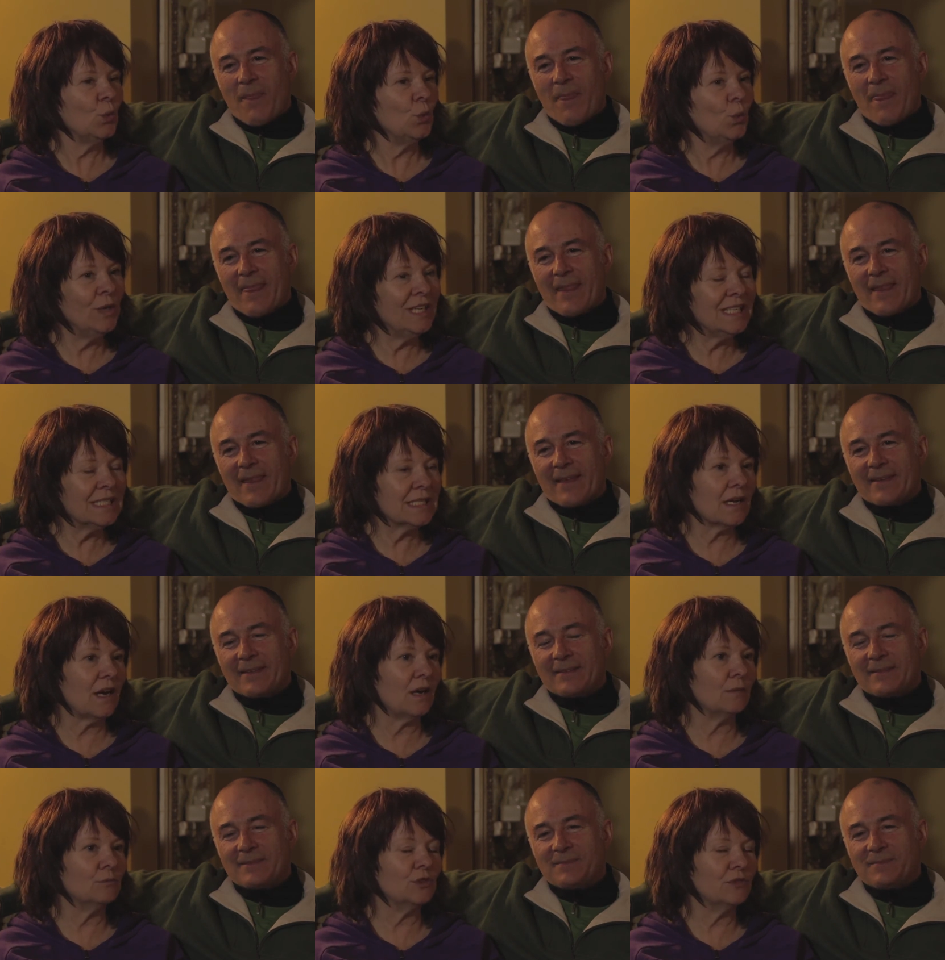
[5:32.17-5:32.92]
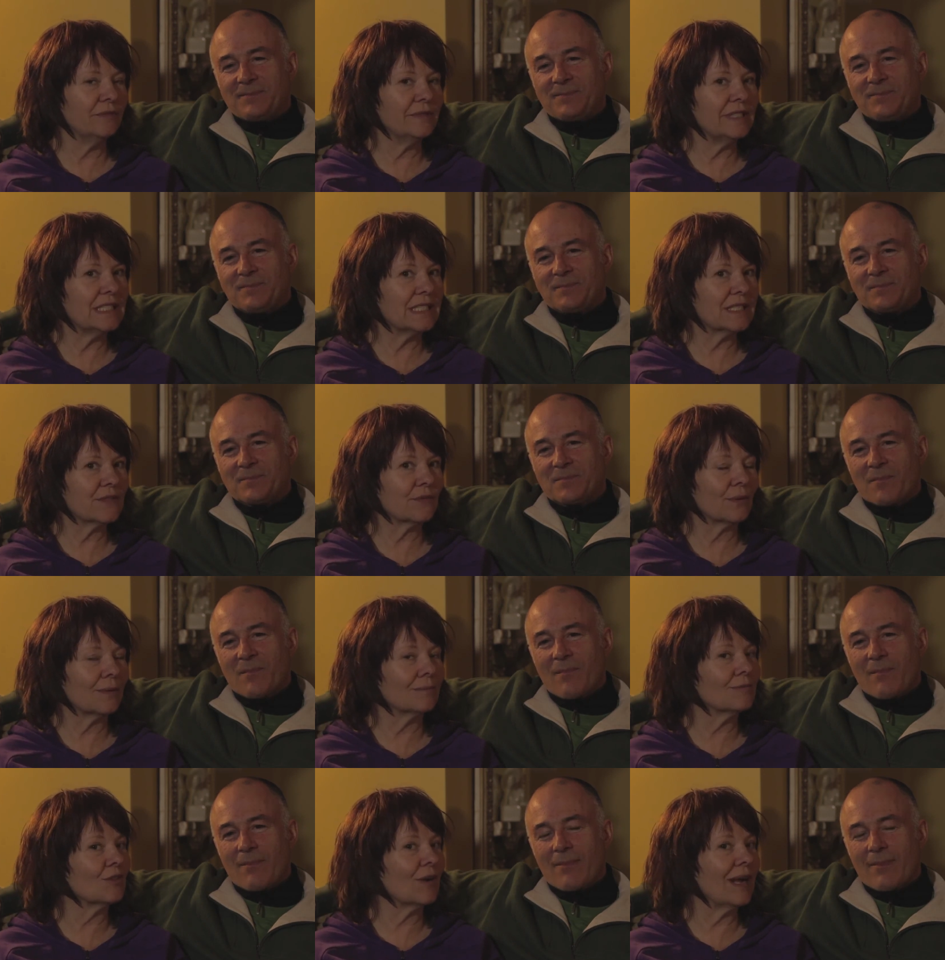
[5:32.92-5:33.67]
Speaker 1: we saw movies
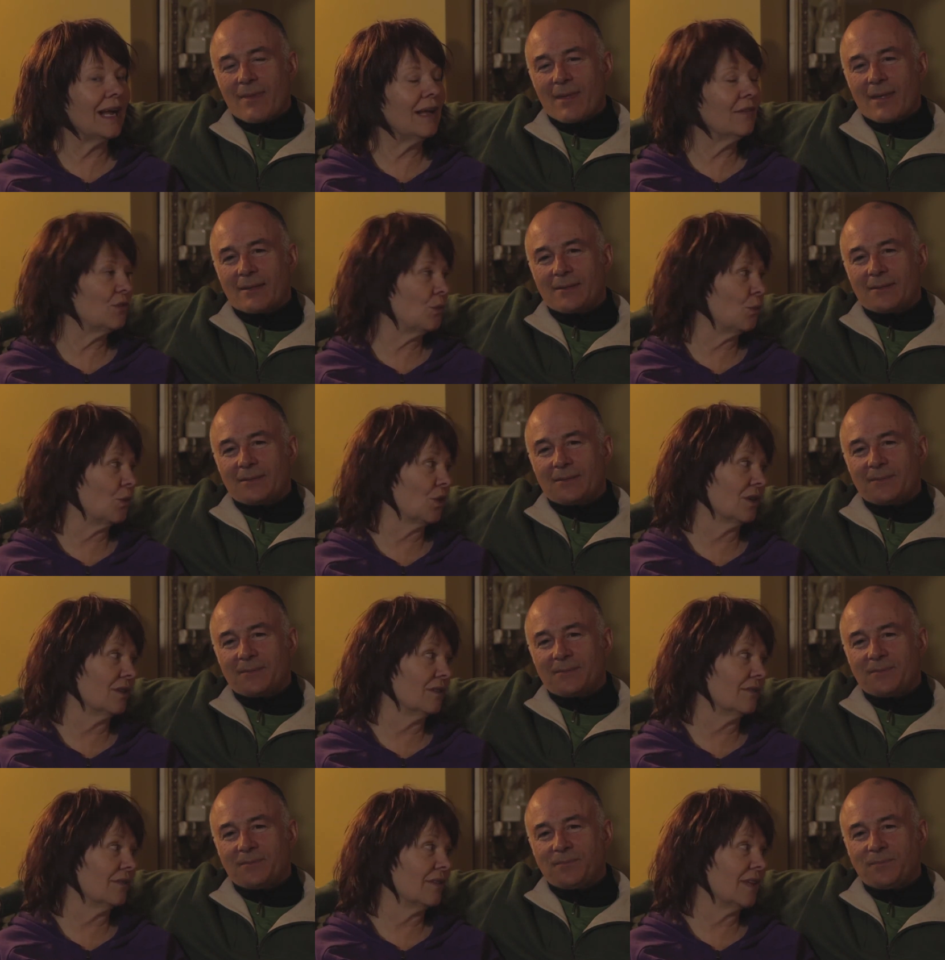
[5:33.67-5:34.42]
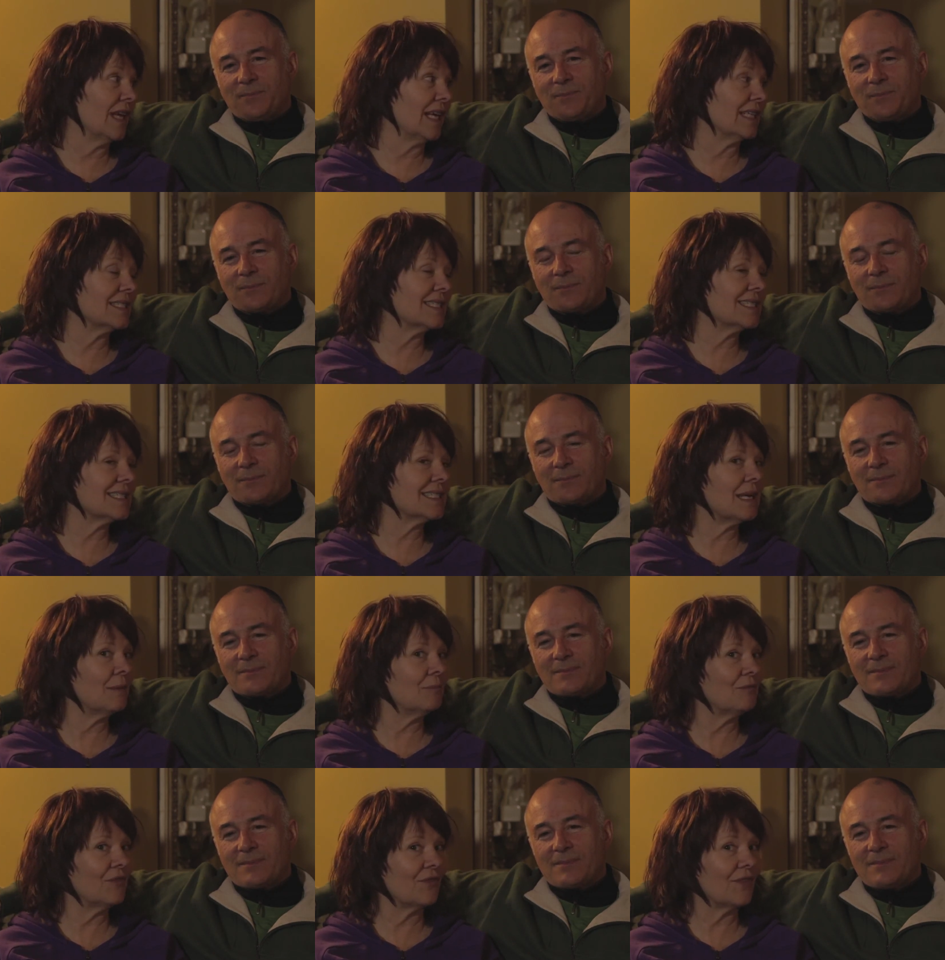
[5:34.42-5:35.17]
from around the world, and
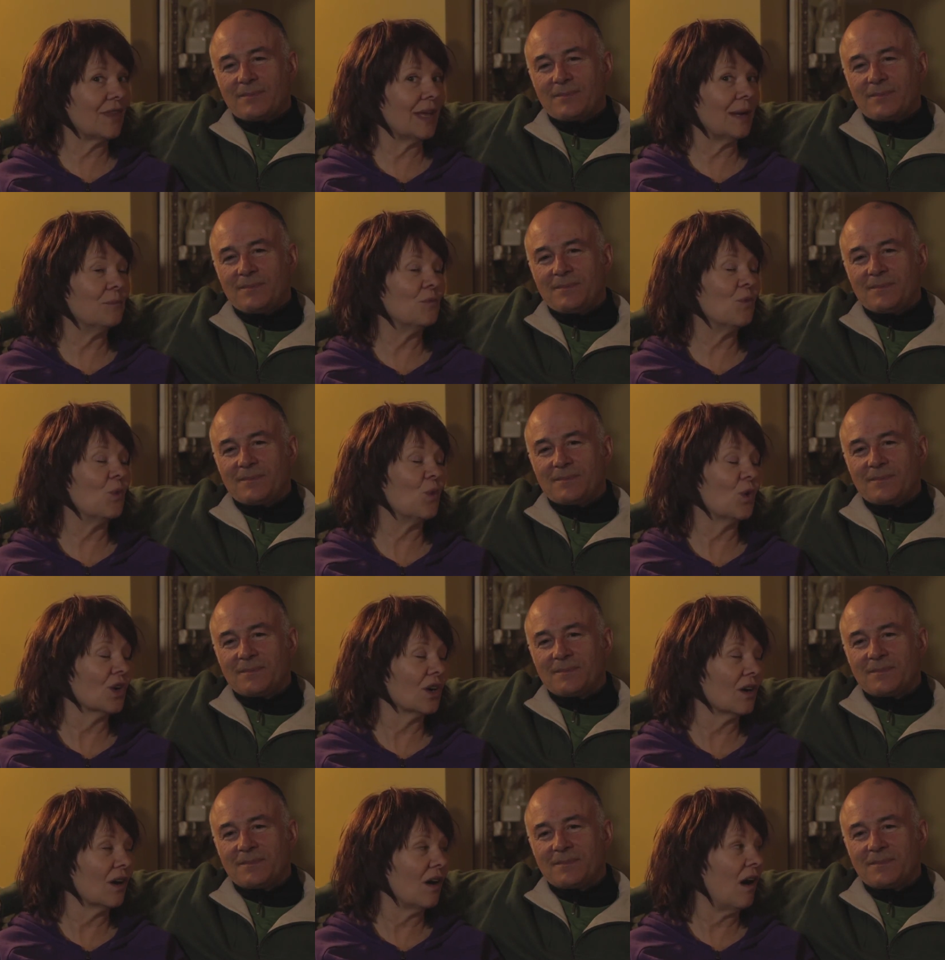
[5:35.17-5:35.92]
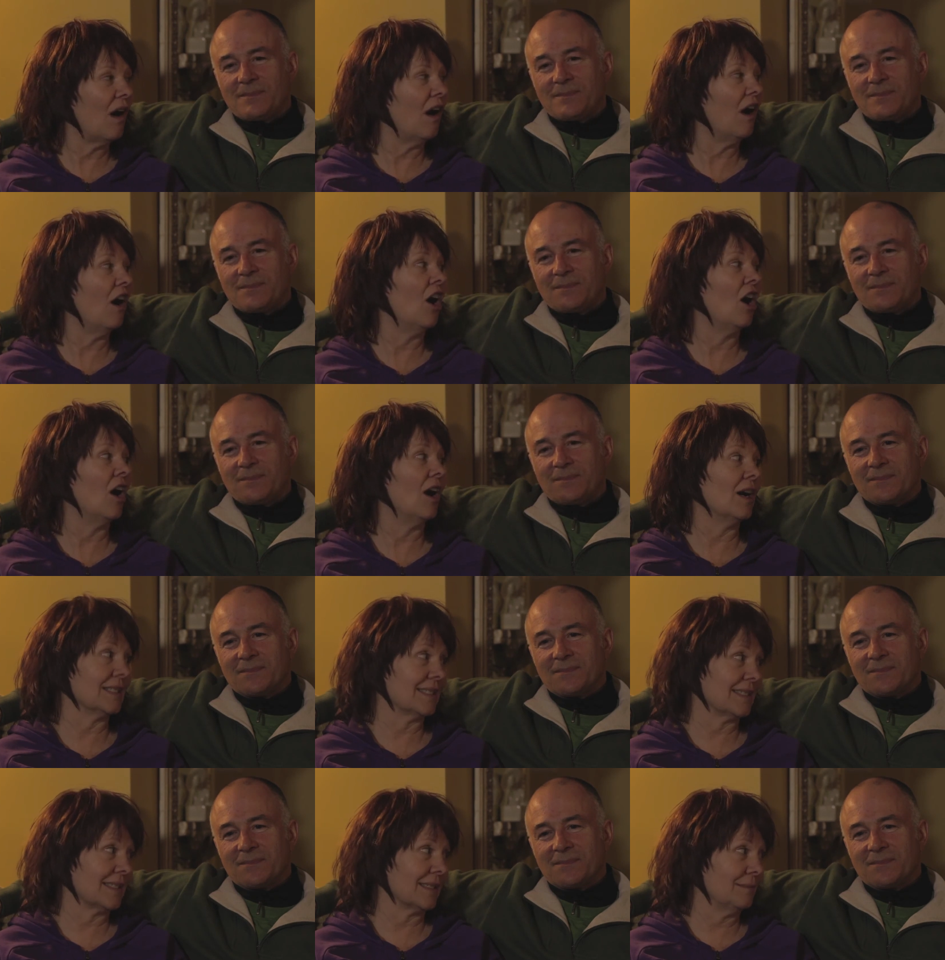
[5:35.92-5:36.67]
some of them were
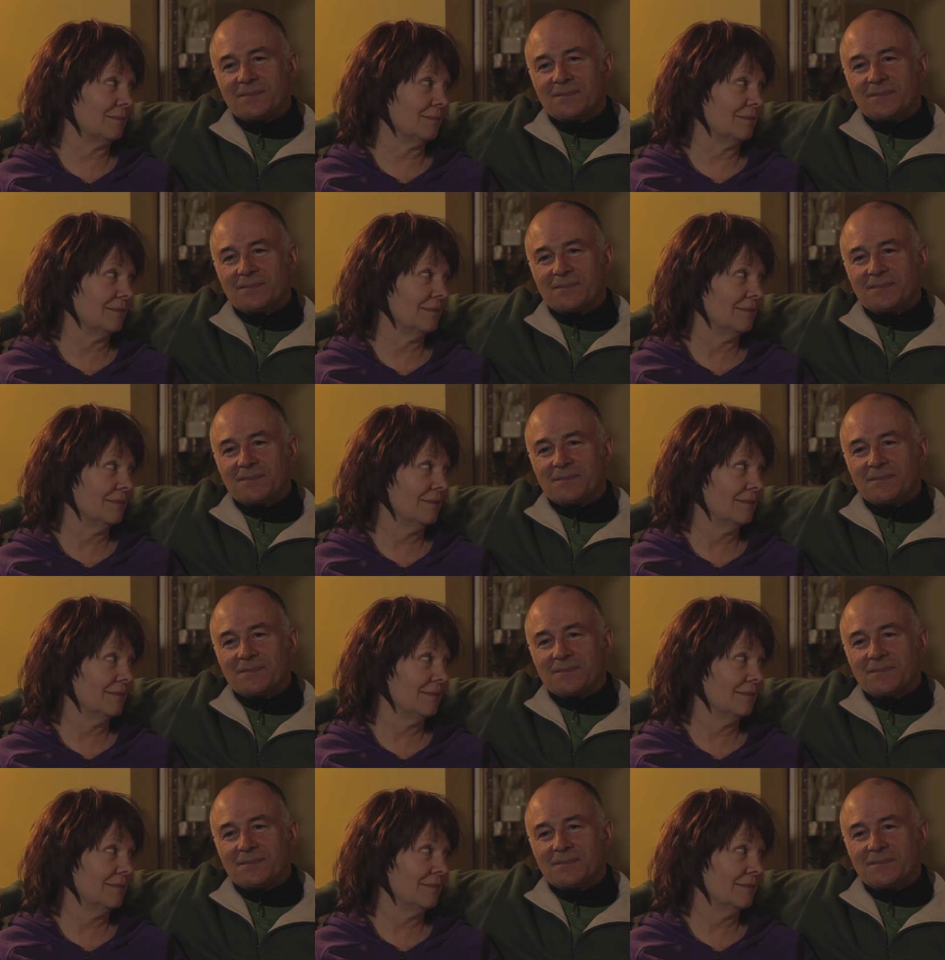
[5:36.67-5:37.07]
awesome.